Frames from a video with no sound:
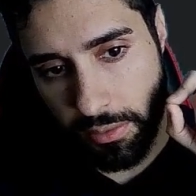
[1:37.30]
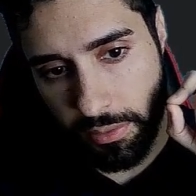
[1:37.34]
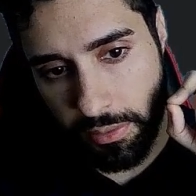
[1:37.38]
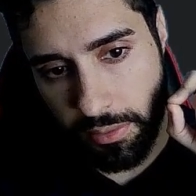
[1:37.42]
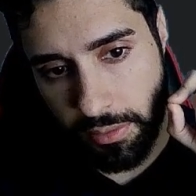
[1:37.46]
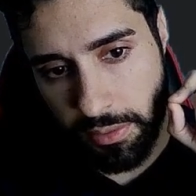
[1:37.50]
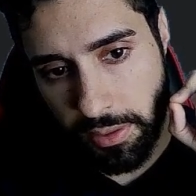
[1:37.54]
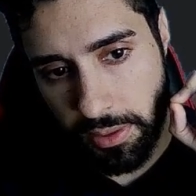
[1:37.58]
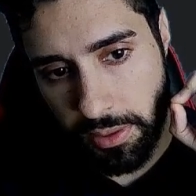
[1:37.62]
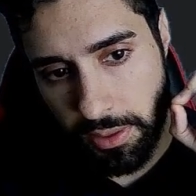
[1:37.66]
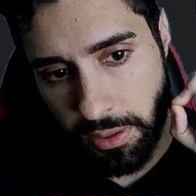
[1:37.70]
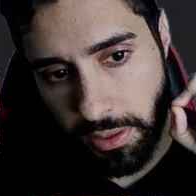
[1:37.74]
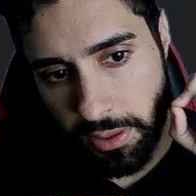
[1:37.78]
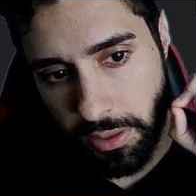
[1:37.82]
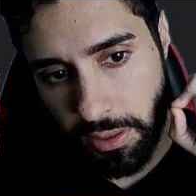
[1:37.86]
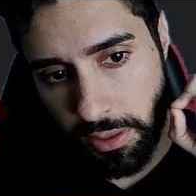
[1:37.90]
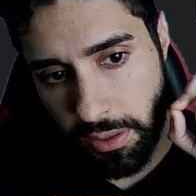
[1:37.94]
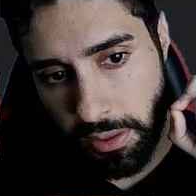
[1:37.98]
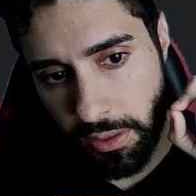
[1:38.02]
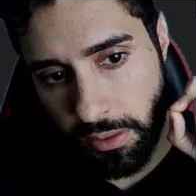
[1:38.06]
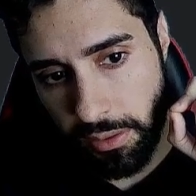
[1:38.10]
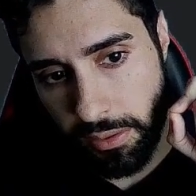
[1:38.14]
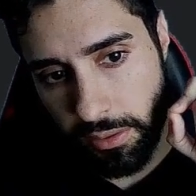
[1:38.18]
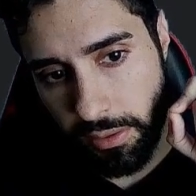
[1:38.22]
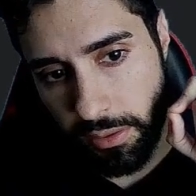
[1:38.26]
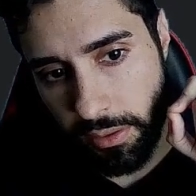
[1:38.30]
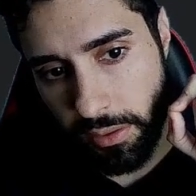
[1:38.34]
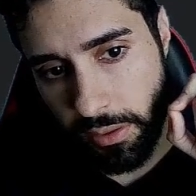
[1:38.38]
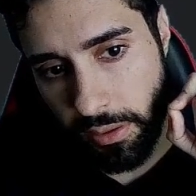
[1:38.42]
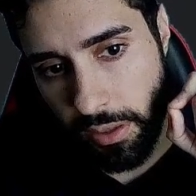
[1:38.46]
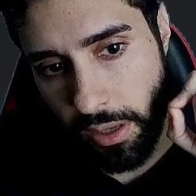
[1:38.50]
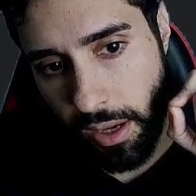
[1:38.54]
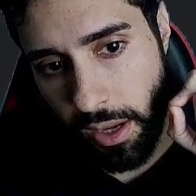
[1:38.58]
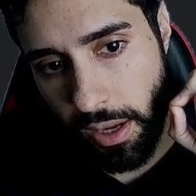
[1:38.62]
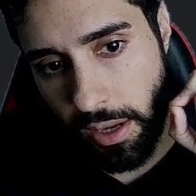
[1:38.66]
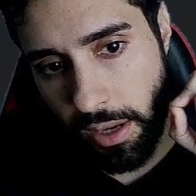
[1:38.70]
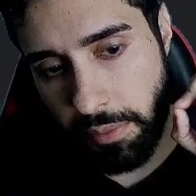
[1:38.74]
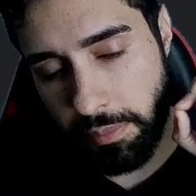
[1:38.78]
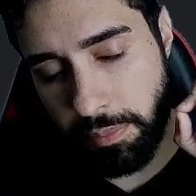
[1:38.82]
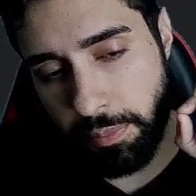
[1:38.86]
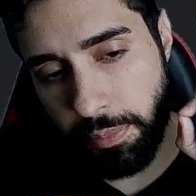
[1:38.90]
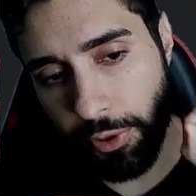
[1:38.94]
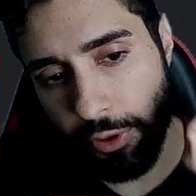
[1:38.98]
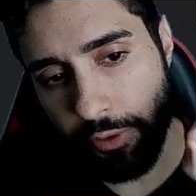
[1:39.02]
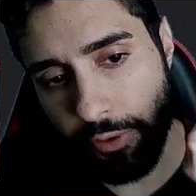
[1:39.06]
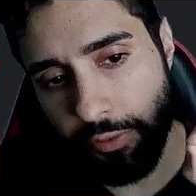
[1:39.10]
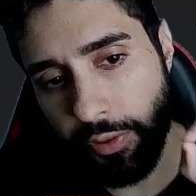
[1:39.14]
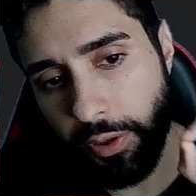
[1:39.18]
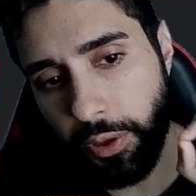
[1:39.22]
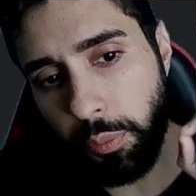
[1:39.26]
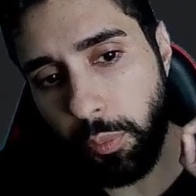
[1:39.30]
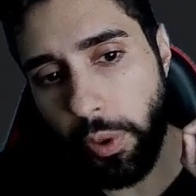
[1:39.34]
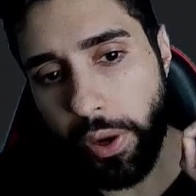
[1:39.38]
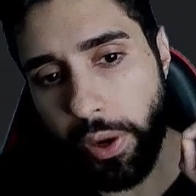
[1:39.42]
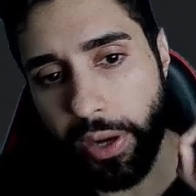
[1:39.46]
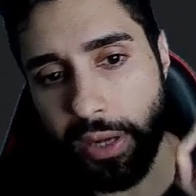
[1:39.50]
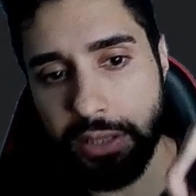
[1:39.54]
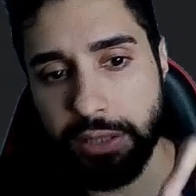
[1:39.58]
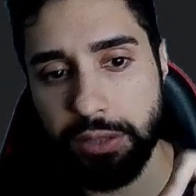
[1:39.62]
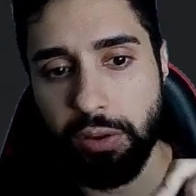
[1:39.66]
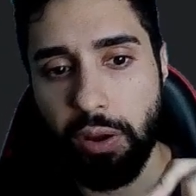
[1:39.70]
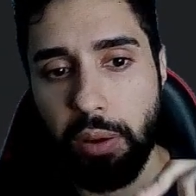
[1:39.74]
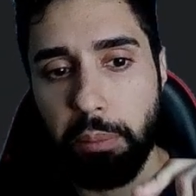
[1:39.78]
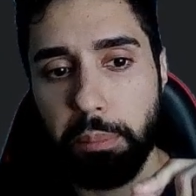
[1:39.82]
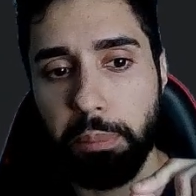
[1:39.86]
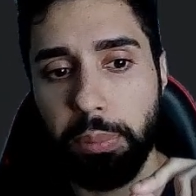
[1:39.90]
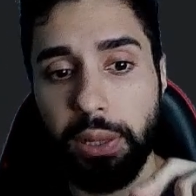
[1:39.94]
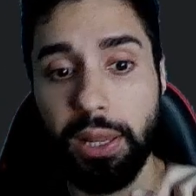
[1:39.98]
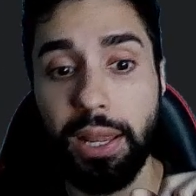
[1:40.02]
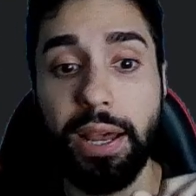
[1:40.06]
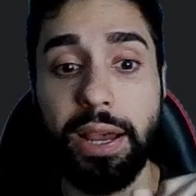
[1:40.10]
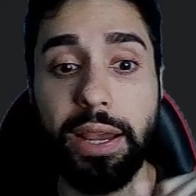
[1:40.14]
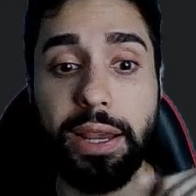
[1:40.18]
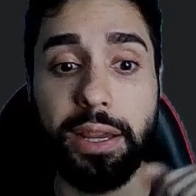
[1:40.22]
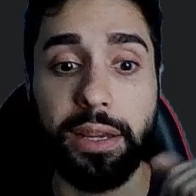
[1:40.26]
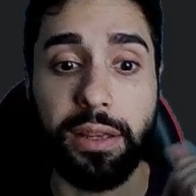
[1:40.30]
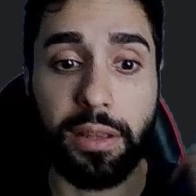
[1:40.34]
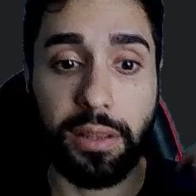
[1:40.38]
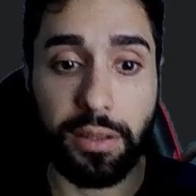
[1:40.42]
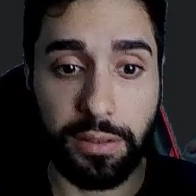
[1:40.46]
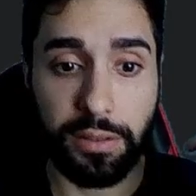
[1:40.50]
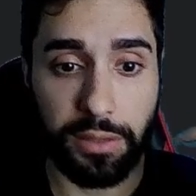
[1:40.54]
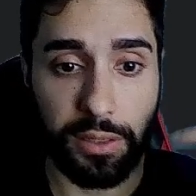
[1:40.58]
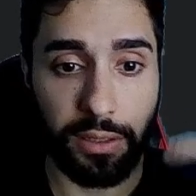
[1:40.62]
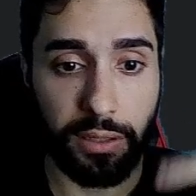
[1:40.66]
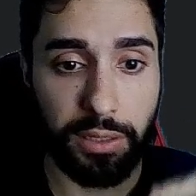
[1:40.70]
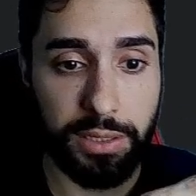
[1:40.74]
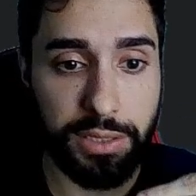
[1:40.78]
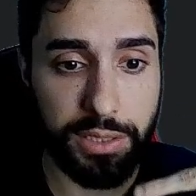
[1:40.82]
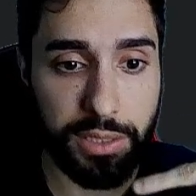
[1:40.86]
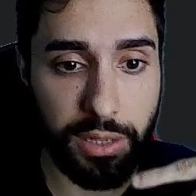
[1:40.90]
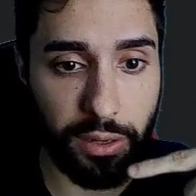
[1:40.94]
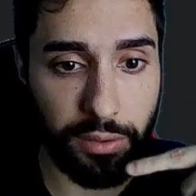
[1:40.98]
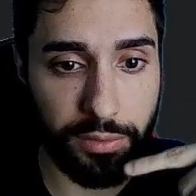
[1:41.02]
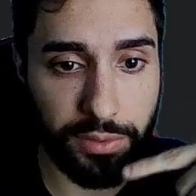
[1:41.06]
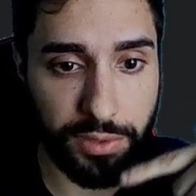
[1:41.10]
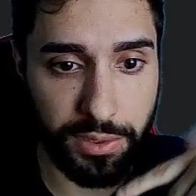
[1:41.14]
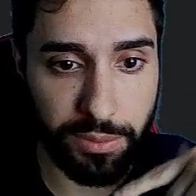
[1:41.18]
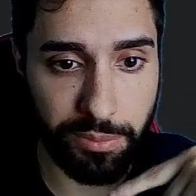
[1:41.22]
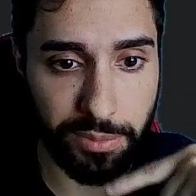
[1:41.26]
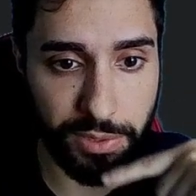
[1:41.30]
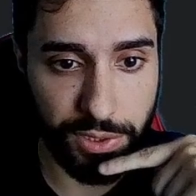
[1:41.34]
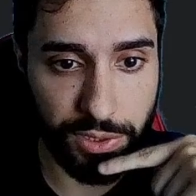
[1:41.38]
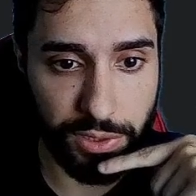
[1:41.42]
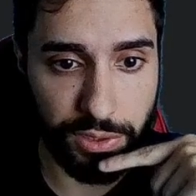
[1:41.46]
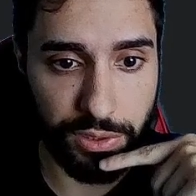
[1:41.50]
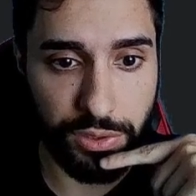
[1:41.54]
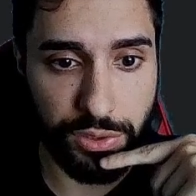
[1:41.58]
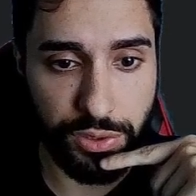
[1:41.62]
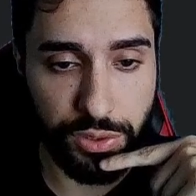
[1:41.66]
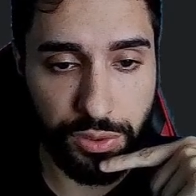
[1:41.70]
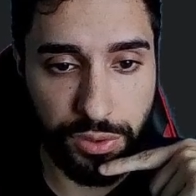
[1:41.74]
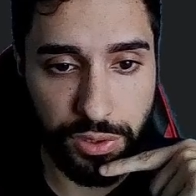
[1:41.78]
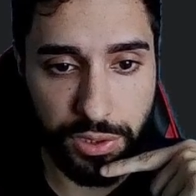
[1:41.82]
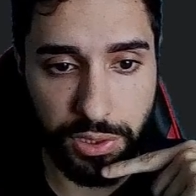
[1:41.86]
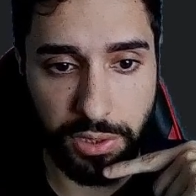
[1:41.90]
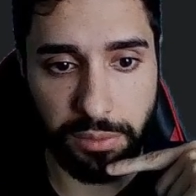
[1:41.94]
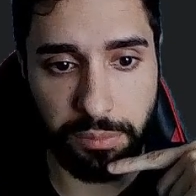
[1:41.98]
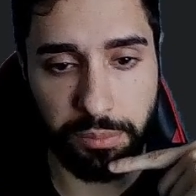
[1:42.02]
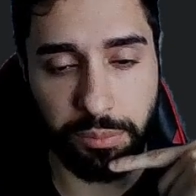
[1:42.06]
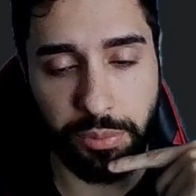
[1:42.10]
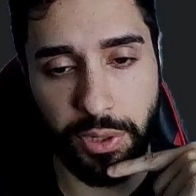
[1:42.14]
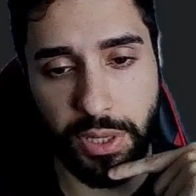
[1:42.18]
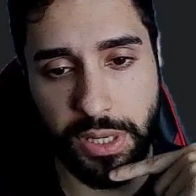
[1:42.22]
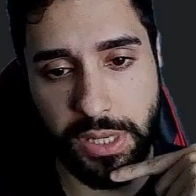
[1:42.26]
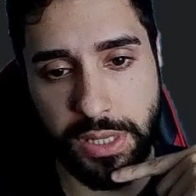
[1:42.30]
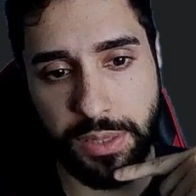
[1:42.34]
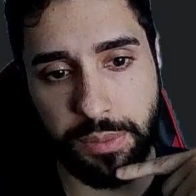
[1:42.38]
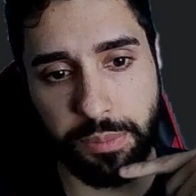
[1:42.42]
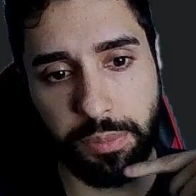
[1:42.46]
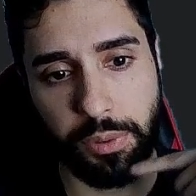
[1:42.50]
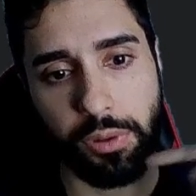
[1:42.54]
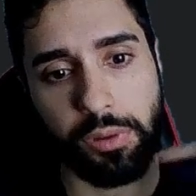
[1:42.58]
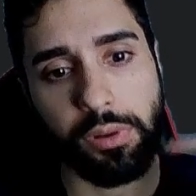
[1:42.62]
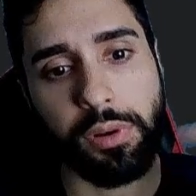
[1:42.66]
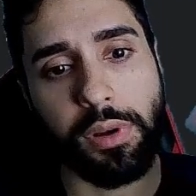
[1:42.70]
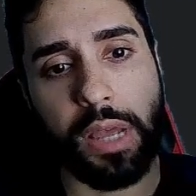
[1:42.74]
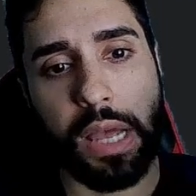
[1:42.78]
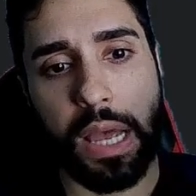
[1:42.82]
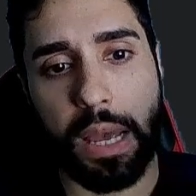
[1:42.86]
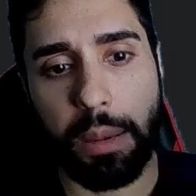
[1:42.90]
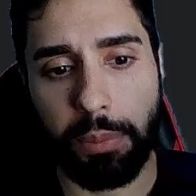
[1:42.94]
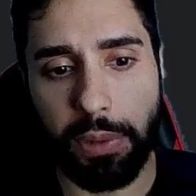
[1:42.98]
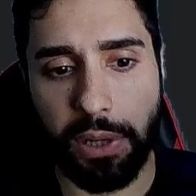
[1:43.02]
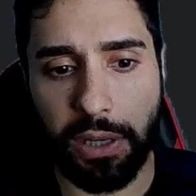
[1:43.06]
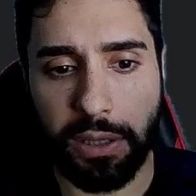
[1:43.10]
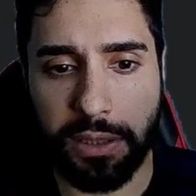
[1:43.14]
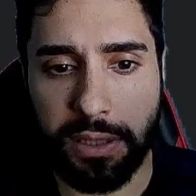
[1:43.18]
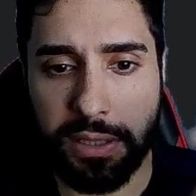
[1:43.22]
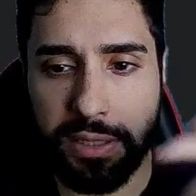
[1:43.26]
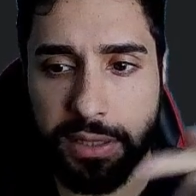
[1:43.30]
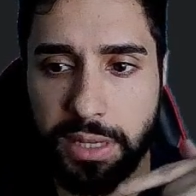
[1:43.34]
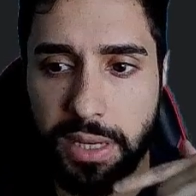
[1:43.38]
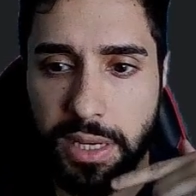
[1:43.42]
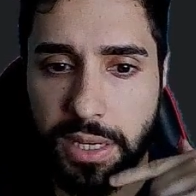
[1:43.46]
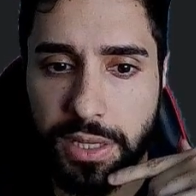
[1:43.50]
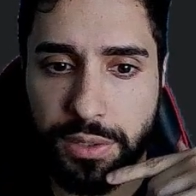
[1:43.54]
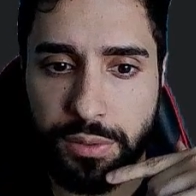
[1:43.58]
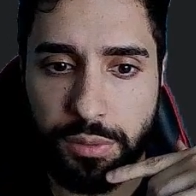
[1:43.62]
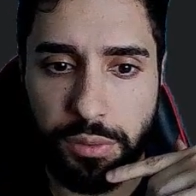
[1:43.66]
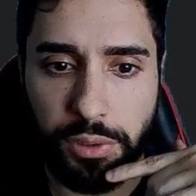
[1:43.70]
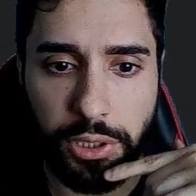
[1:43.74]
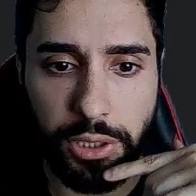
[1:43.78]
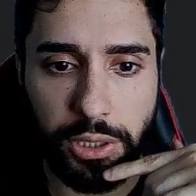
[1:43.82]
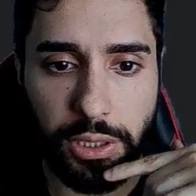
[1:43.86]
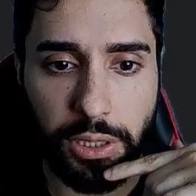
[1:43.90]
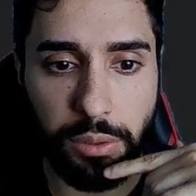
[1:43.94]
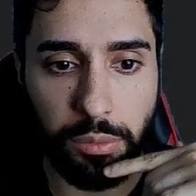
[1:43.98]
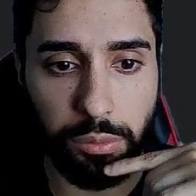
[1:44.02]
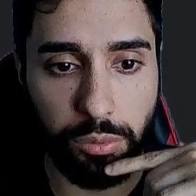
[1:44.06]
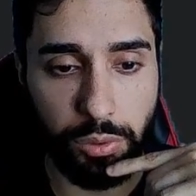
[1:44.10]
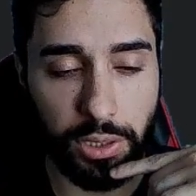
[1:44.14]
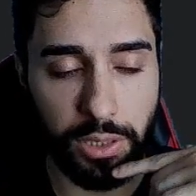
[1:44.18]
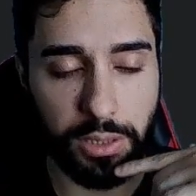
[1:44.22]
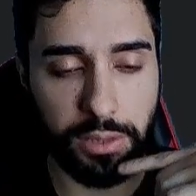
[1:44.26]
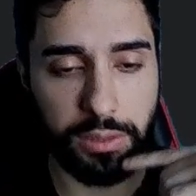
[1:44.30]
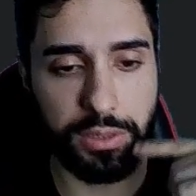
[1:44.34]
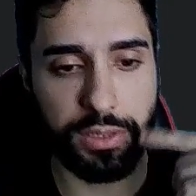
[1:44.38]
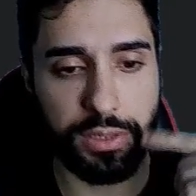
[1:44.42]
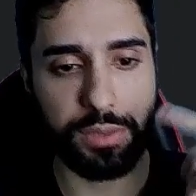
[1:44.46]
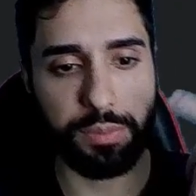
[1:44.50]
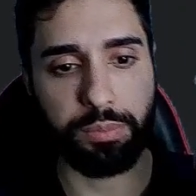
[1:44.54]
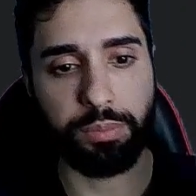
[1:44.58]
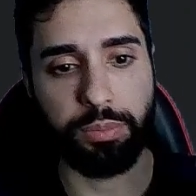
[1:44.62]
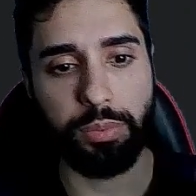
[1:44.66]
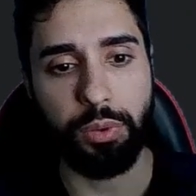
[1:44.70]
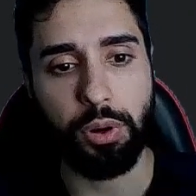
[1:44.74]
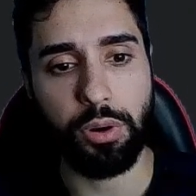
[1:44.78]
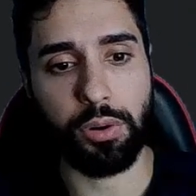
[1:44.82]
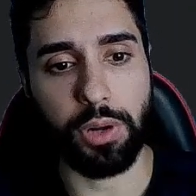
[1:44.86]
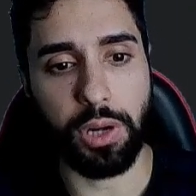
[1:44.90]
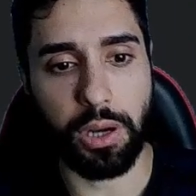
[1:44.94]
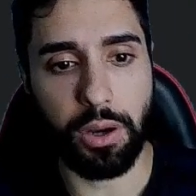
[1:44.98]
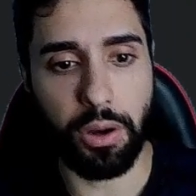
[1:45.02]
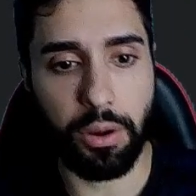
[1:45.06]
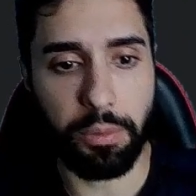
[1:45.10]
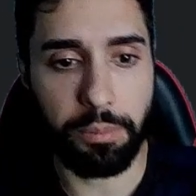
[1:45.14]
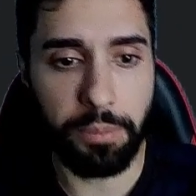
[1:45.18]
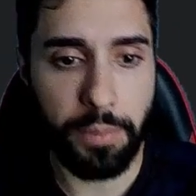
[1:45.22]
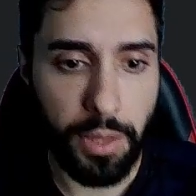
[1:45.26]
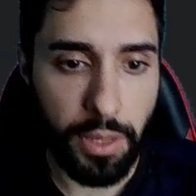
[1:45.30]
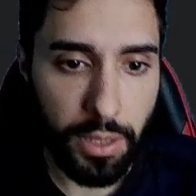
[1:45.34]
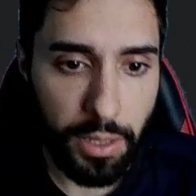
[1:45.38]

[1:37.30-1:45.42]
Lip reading: a perfect way to apply the Liskov substitution principle. But in this case, we're gonna run this program.